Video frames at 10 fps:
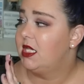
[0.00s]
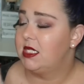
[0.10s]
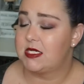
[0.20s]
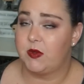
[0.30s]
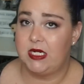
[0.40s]

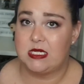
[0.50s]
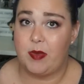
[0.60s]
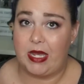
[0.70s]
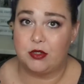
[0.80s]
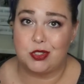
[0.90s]
This one is
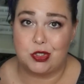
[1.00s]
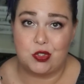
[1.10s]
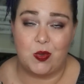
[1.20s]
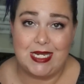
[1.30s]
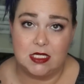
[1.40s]
about
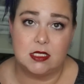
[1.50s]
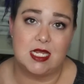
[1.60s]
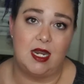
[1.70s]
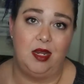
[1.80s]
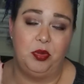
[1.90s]

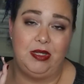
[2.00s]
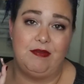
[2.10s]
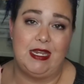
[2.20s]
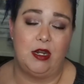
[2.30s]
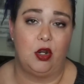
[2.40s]
twins, and I
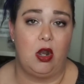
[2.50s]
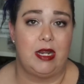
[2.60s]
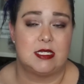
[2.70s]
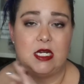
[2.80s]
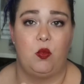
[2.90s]
believe they get in a car
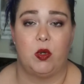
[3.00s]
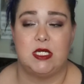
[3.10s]
accident.